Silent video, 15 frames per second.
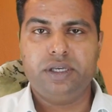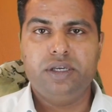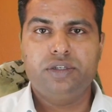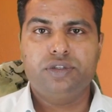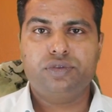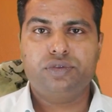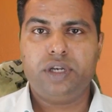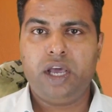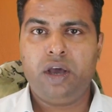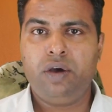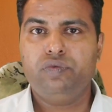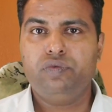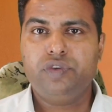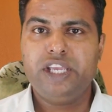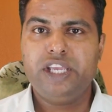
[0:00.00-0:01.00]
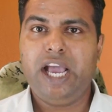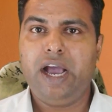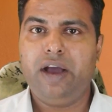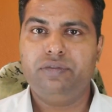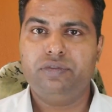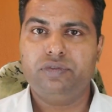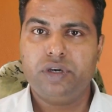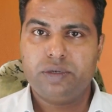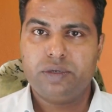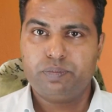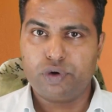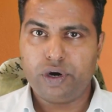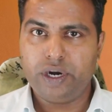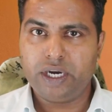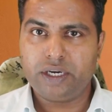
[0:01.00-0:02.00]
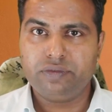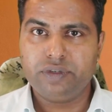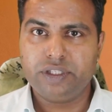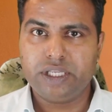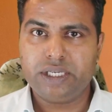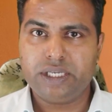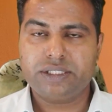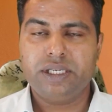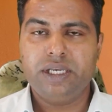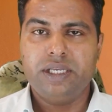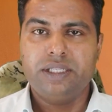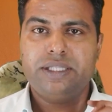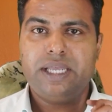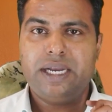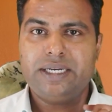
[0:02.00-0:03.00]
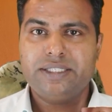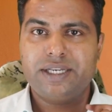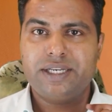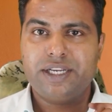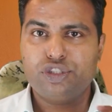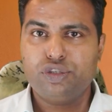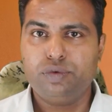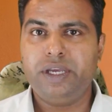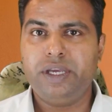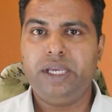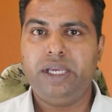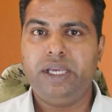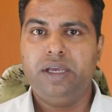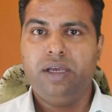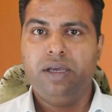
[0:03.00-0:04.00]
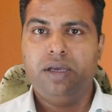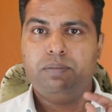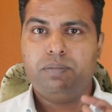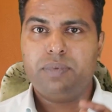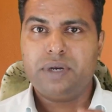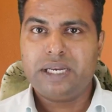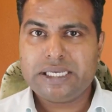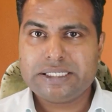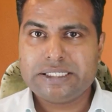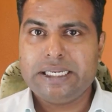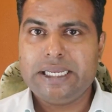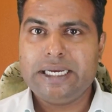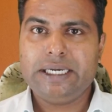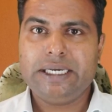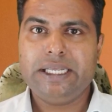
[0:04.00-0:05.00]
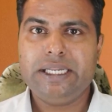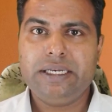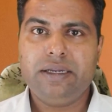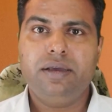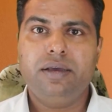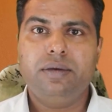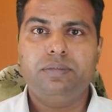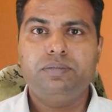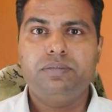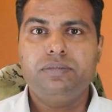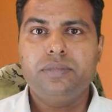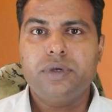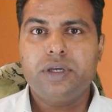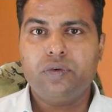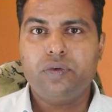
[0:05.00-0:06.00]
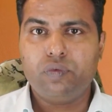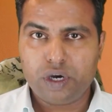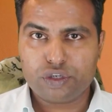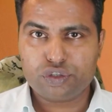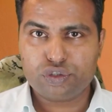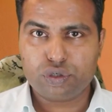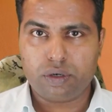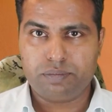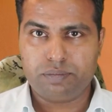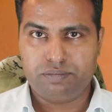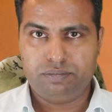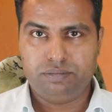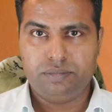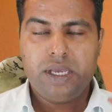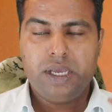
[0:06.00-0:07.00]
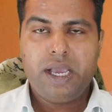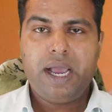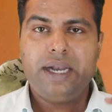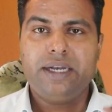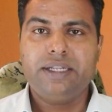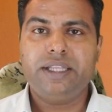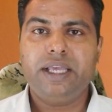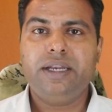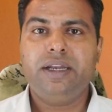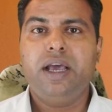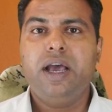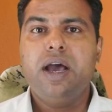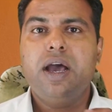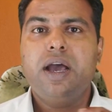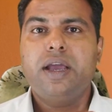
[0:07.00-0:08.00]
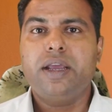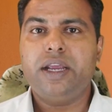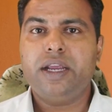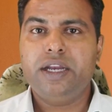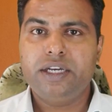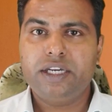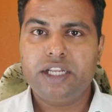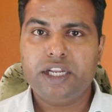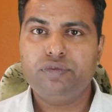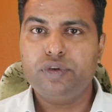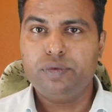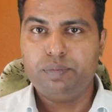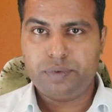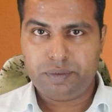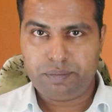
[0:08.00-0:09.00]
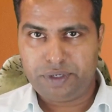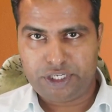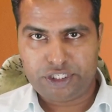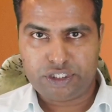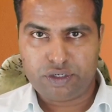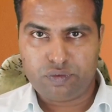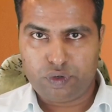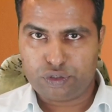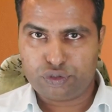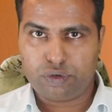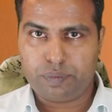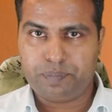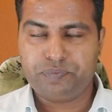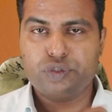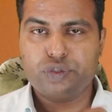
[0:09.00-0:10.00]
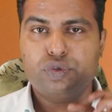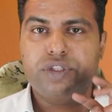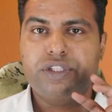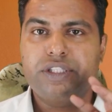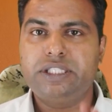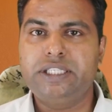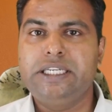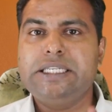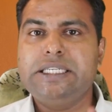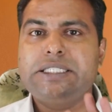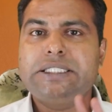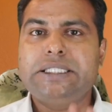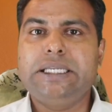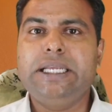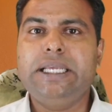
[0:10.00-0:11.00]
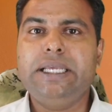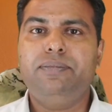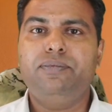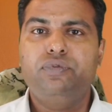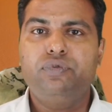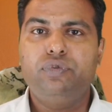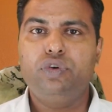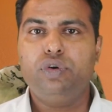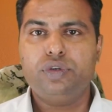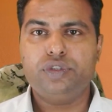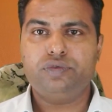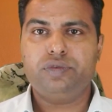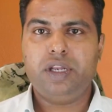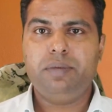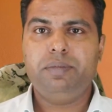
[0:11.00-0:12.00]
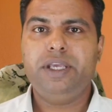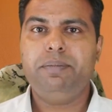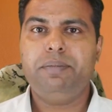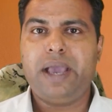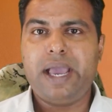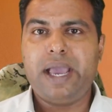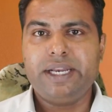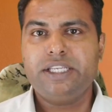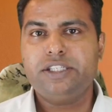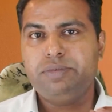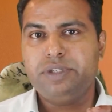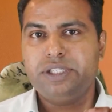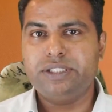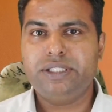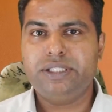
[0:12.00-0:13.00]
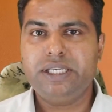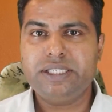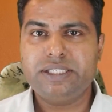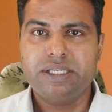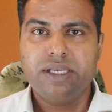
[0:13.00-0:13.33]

So now we have a product with us, that is resume plus LinkedIn workshop, and then interview preparation workshop. So these three flows will be managed with this